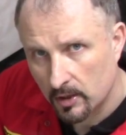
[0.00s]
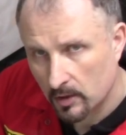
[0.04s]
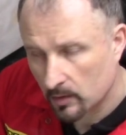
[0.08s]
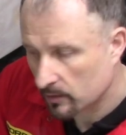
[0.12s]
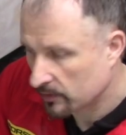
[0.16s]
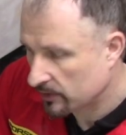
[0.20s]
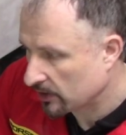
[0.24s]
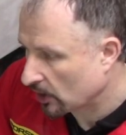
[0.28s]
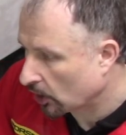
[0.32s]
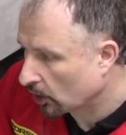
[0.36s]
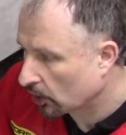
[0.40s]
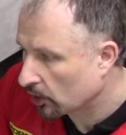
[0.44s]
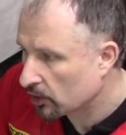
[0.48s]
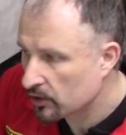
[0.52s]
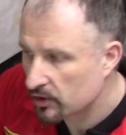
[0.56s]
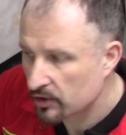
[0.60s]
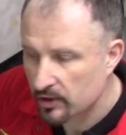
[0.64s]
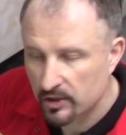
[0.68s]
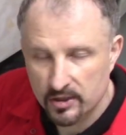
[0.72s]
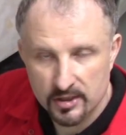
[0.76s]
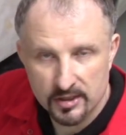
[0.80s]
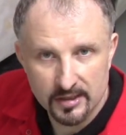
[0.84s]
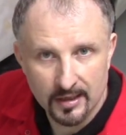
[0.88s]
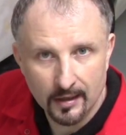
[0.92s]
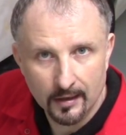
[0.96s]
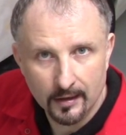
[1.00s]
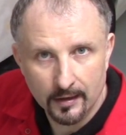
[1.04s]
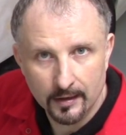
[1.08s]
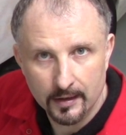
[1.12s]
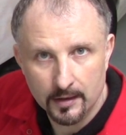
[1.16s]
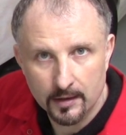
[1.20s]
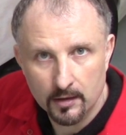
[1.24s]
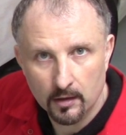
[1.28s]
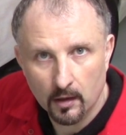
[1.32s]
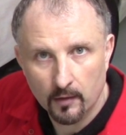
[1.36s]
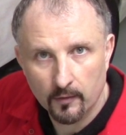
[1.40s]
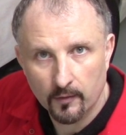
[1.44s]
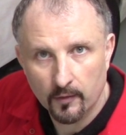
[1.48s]
you the
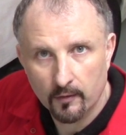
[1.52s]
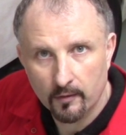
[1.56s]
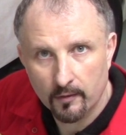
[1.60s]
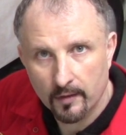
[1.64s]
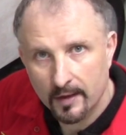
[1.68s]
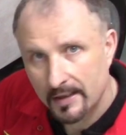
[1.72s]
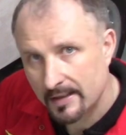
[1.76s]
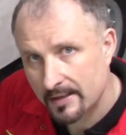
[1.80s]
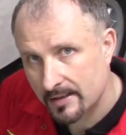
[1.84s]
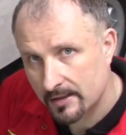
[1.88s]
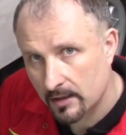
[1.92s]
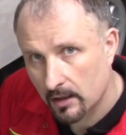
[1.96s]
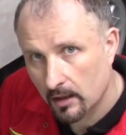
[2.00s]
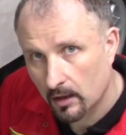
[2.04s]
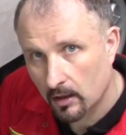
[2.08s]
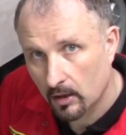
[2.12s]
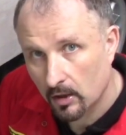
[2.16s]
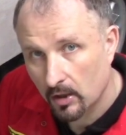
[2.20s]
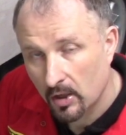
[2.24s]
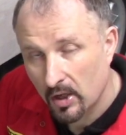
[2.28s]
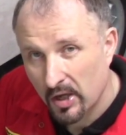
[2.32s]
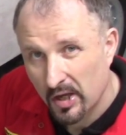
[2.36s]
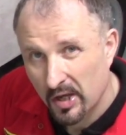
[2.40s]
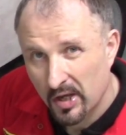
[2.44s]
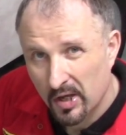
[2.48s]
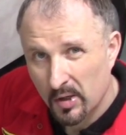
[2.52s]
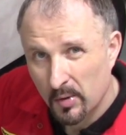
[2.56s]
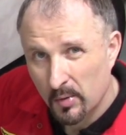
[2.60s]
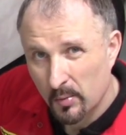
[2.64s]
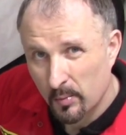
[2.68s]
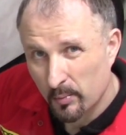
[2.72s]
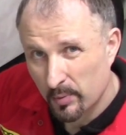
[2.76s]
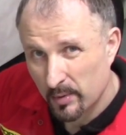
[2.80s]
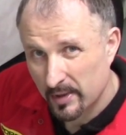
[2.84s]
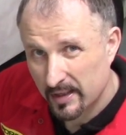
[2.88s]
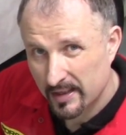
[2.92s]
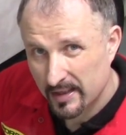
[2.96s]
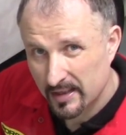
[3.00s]
underside of a race car,
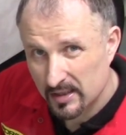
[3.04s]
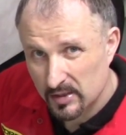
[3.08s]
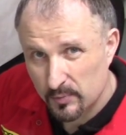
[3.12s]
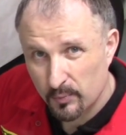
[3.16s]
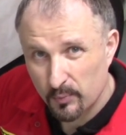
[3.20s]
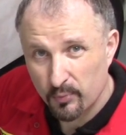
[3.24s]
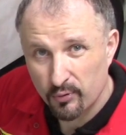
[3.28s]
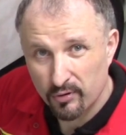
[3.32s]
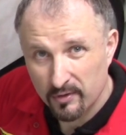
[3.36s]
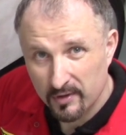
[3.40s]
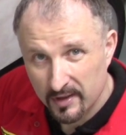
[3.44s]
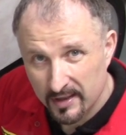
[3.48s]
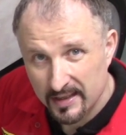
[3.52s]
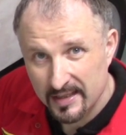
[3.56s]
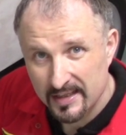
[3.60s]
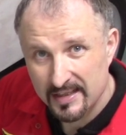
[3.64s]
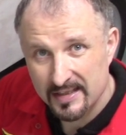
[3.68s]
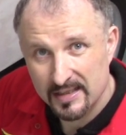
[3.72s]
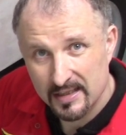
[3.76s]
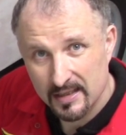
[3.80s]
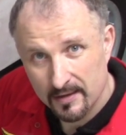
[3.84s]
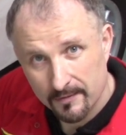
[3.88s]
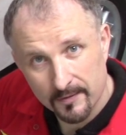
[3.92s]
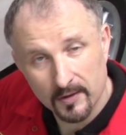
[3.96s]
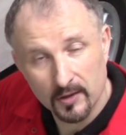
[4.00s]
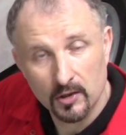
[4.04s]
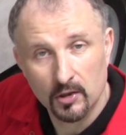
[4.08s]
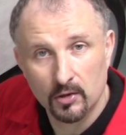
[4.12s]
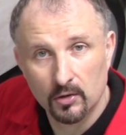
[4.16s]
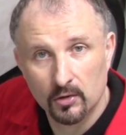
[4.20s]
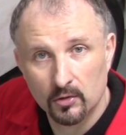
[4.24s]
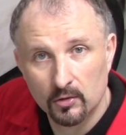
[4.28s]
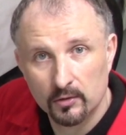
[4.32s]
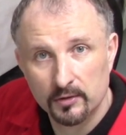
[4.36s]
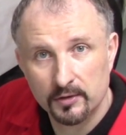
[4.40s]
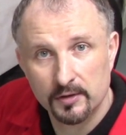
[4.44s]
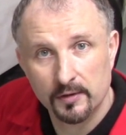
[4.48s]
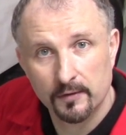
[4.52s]
but it is pretty difficult